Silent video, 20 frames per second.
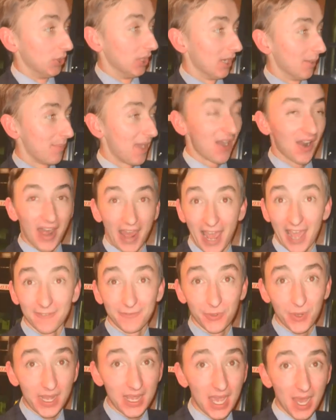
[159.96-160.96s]
about
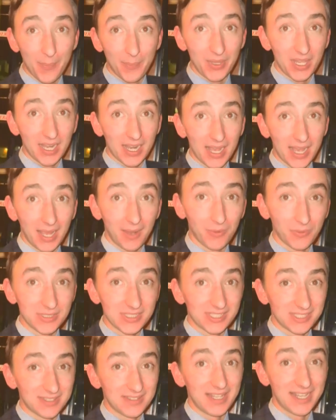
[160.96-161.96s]
halfway up it, I
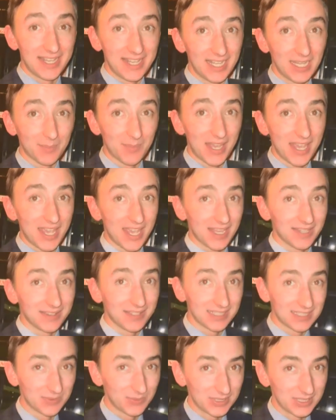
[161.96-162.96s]
was thinking in my head,
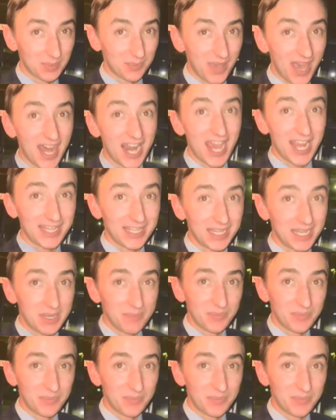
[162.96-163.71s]
this was a bad idea,